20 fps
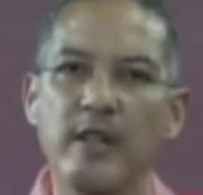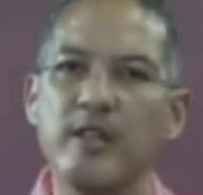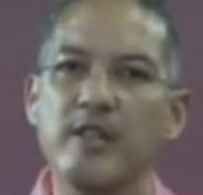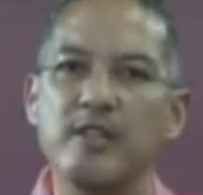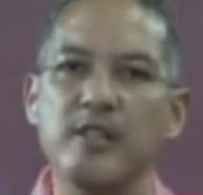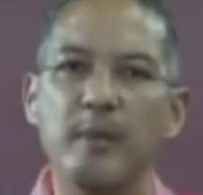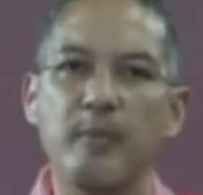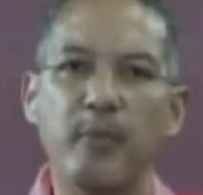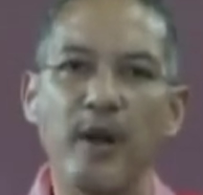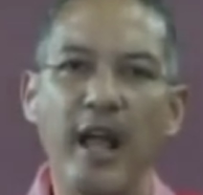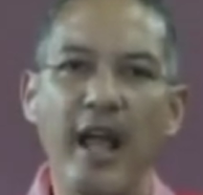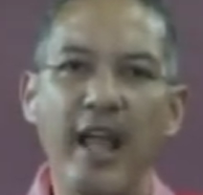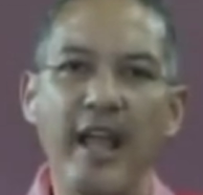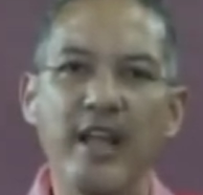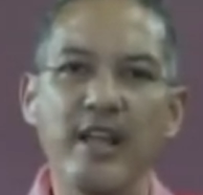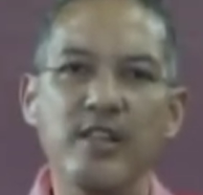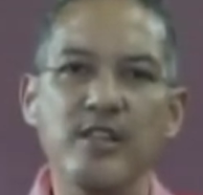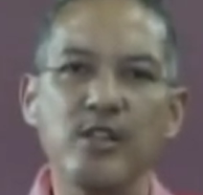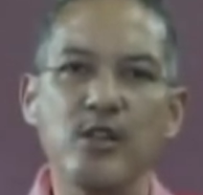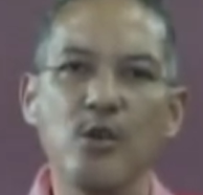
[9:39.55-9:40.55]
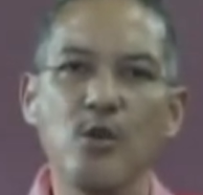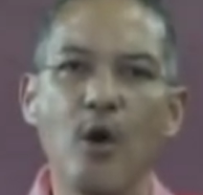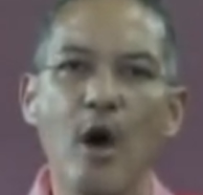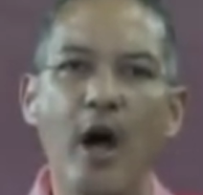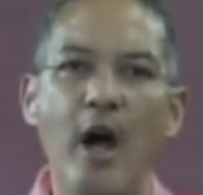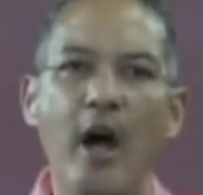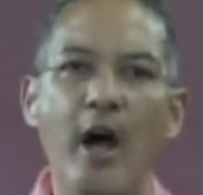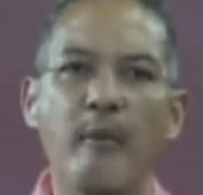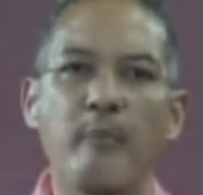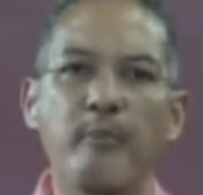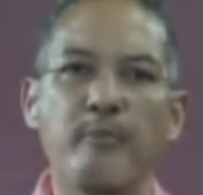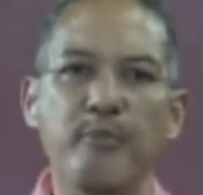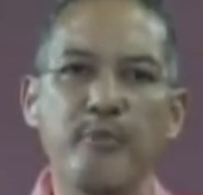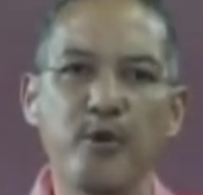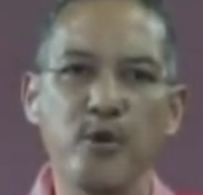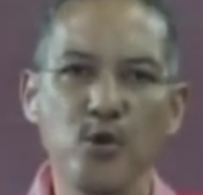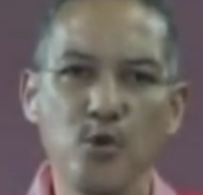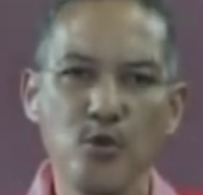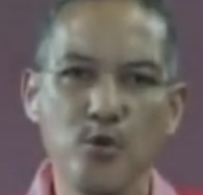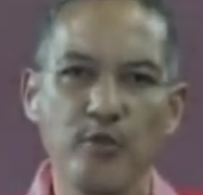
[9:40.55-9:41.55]
Suppliers who are
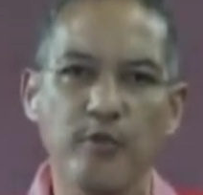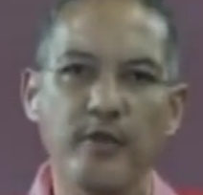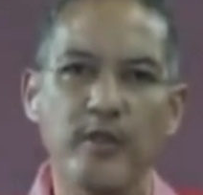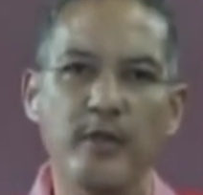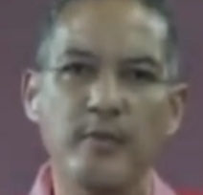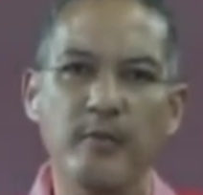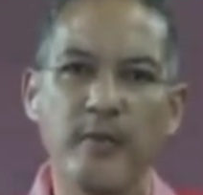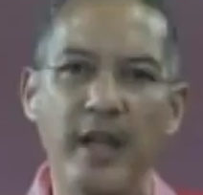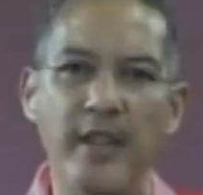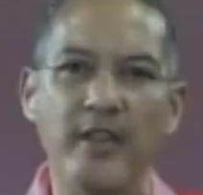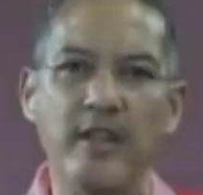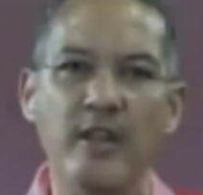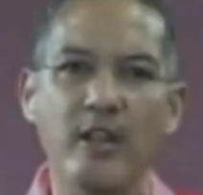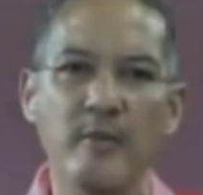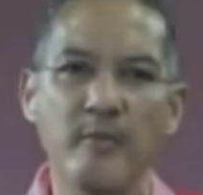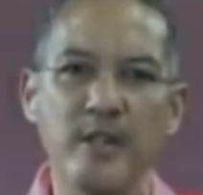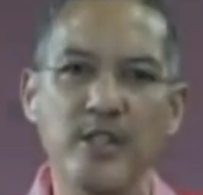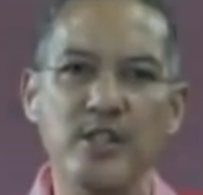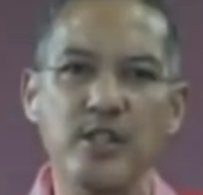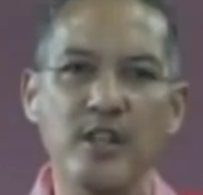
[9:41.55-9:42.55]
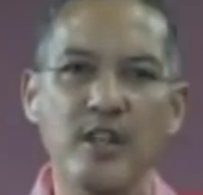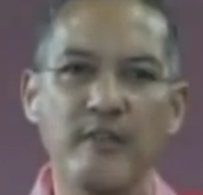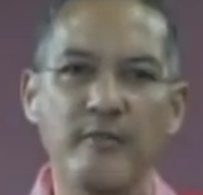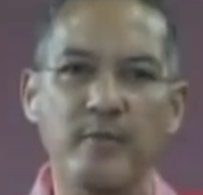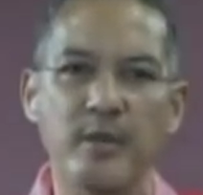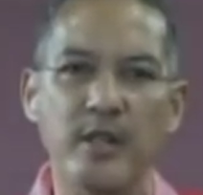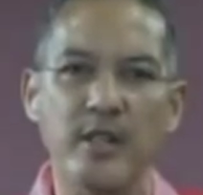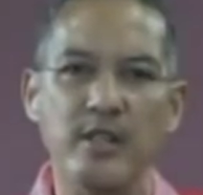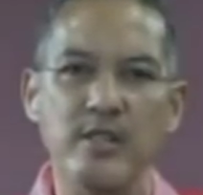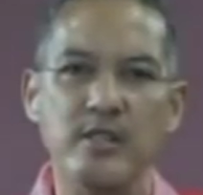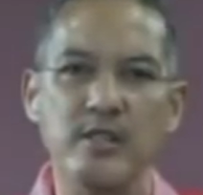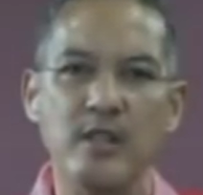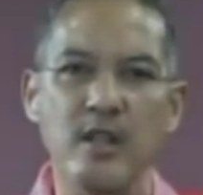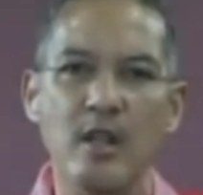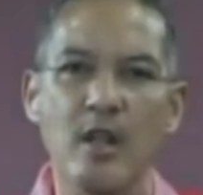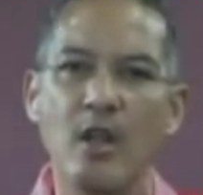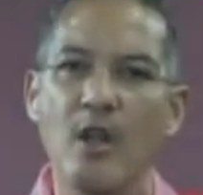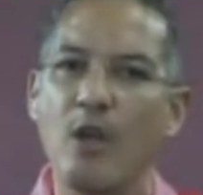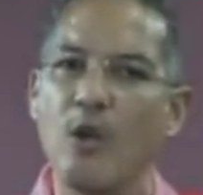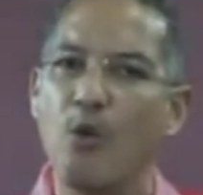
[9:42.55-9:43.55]
approved by the Commissioner of Police
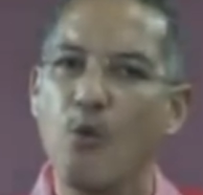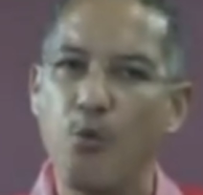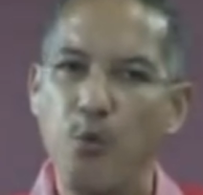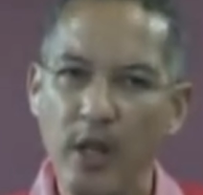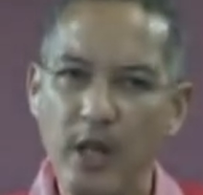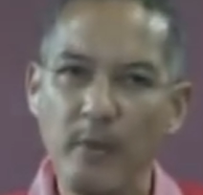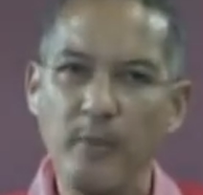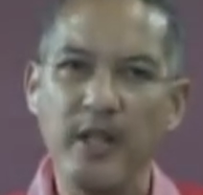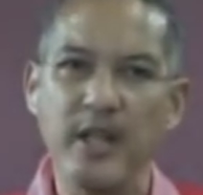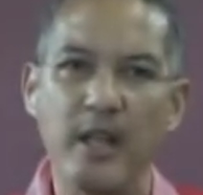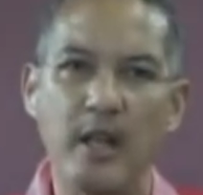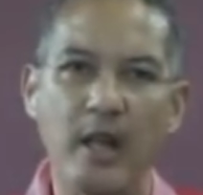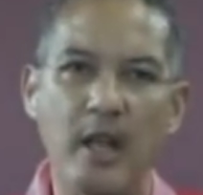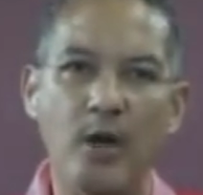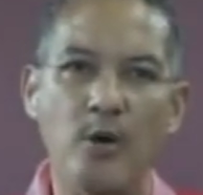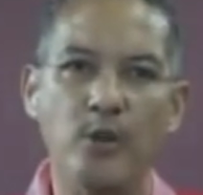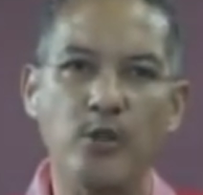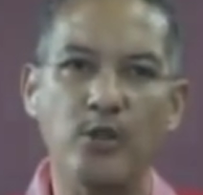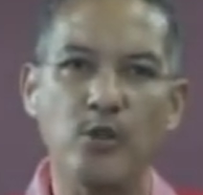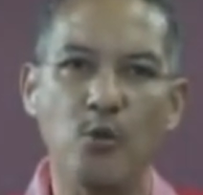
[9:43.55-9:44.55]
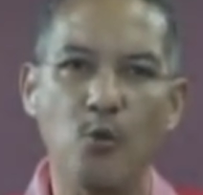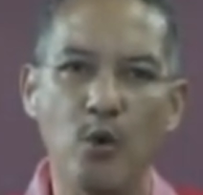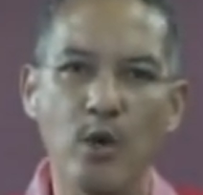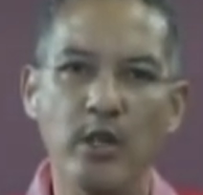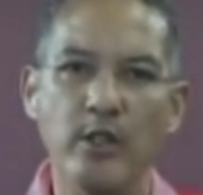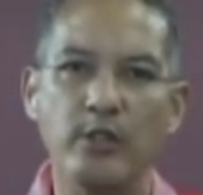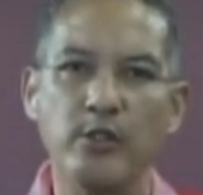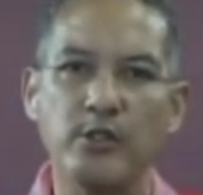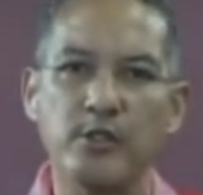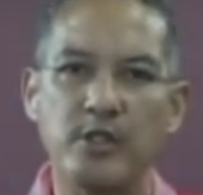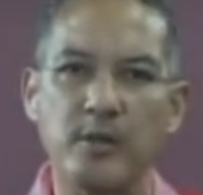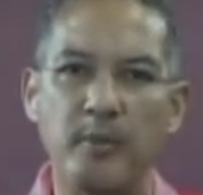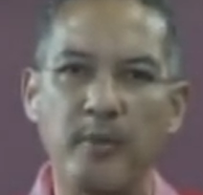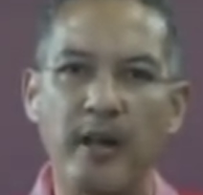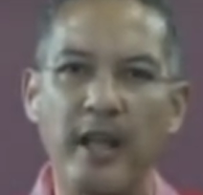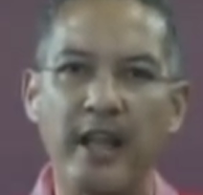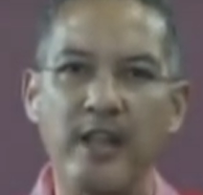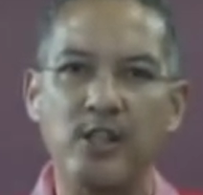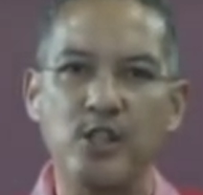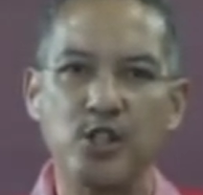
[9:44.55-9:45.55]
will be allowed to work to
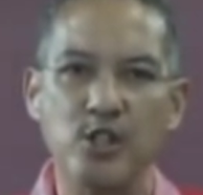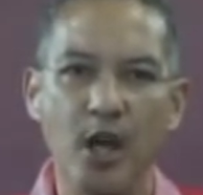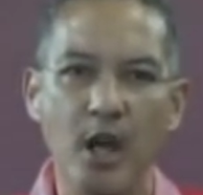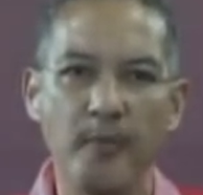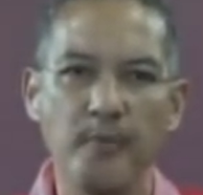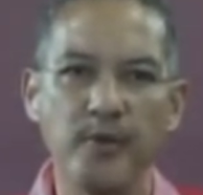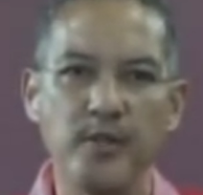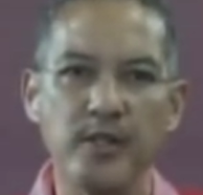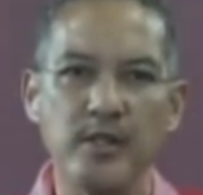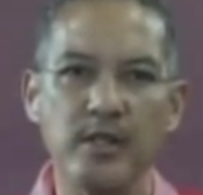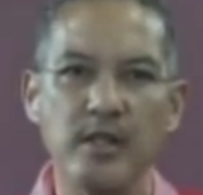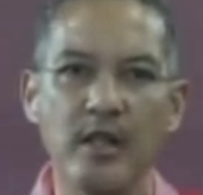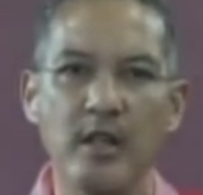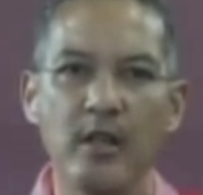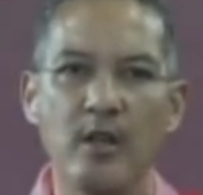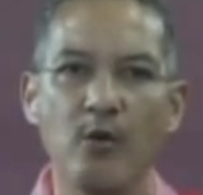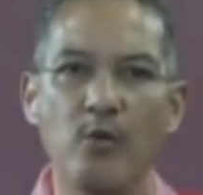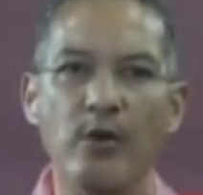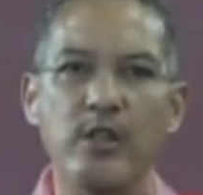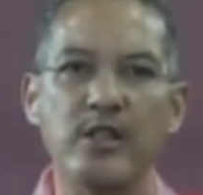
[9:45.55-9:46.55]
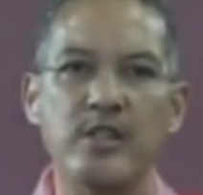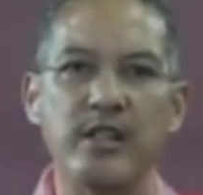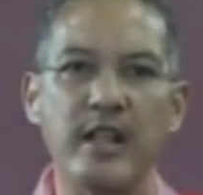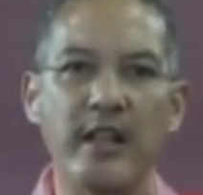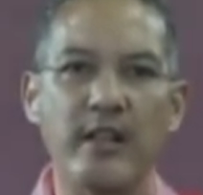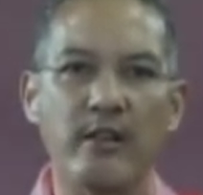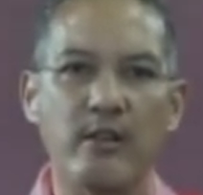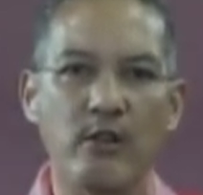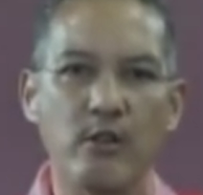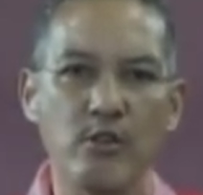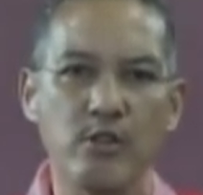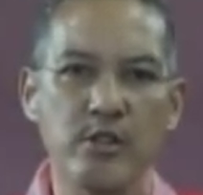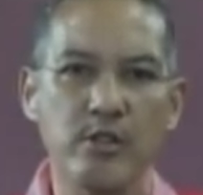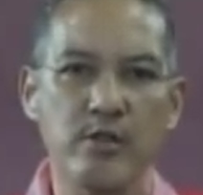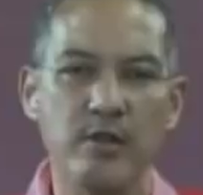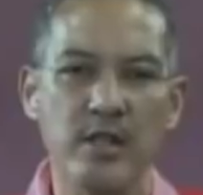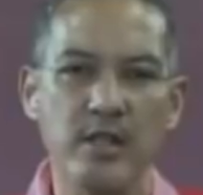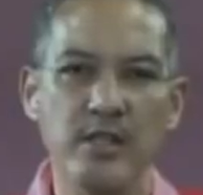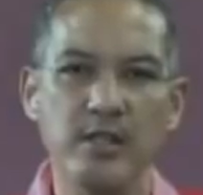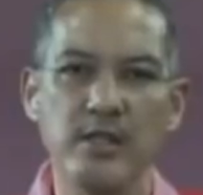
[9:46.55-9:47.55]
supply shops which sell
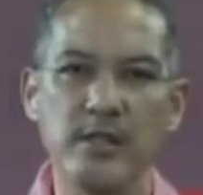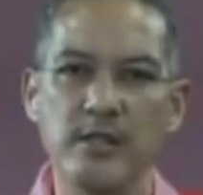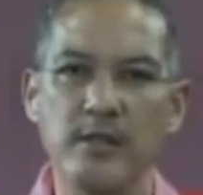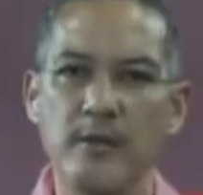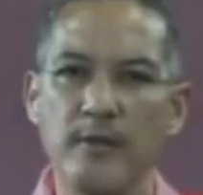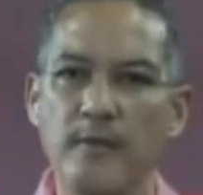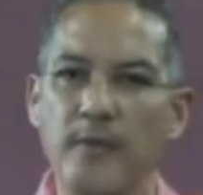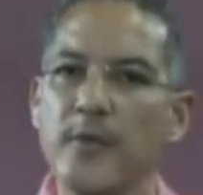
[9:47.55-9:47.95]
groceries,